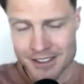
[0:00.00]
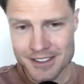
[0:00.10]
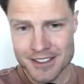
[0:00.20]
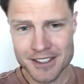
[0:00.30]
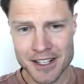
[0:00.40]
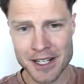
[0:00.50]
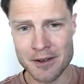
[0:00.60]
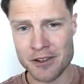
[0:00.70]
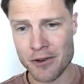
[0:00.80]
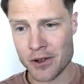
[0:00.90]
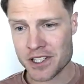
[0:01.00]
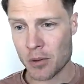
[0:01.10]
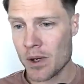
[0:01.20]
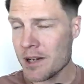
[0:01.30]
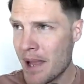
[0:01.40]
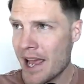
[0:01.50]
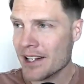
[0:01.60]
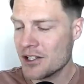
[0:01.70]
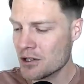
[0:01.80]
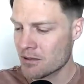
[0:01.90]
Just got to get into focus here. What did Panic
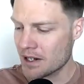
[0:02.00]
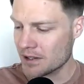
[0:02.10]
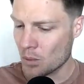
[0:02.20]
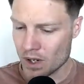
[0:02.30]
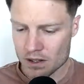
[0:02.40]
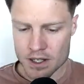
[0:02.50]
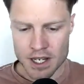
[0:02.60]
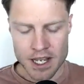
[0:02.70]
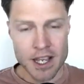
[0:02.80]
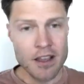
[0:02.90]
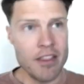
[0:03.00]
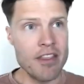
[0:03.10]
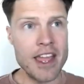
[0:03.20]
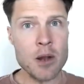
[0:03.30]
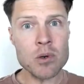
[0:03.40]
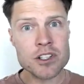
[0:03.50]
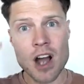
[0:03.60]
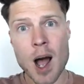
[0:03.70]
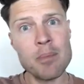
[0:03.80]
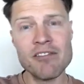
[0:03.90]
do correctly? Well, they were
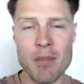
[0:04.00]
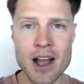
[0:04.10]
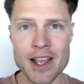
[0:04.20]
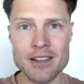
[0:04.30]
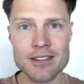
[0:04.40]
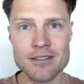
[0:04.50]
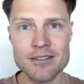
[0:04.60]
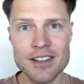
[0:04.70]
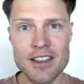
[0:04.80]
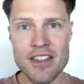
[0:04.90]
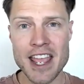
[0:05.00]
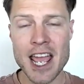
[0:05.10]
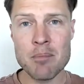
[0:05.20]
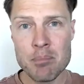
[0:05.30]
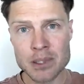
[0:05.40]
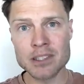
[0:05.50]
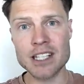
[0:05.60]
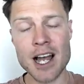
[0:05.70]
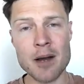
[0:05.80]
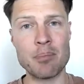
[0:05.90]
top of mind. They had built
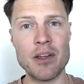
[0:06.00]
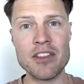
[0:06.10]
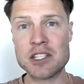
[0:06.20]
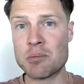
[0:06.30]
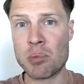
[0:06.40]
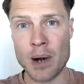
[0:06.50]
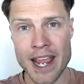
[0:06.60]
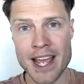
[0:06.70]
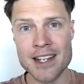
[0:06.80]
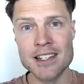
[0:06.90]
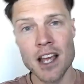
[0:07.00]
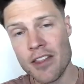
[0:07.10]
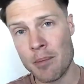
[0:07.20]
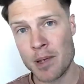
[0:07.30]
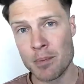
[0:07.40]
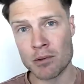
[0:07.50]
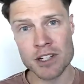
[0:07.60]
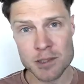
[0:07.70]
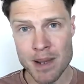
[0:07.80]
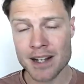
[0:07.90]
up this brand that people
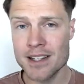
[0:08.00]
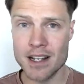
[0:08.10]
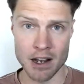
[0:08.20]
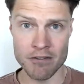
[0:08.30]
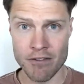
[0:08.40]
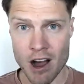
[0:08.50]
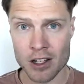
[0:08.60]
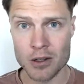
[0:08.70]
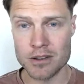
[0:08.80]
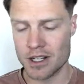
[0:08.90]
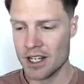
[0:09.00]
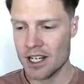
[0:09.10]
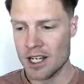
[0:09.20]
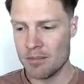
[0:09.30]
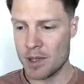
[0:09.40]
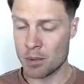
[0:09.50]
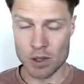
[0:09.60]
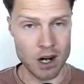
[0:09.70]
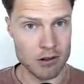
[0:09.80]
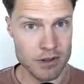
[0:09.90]
respected and followed. People
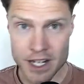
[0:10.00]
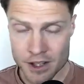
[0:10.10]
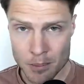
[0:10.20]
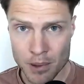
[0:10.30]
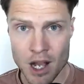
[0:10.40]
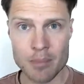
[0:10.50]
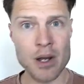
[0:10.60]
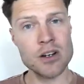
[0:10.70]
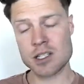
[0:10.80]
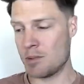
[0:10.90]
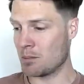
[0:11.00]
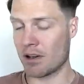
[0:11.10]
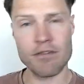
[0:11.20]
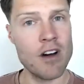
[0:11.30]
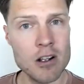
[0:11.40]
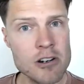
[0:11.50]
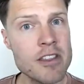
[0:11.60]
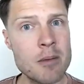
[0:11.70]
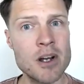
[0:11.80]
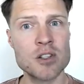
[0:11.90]
are reading their blog posts. People are following
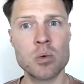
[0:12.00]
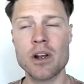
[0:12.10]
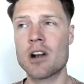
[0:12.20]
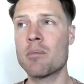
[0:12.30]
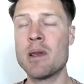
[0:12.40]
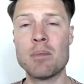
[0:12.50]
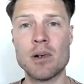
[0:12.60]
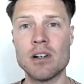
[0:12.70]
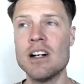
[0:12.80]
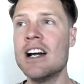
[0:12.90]
them on Twitter. People,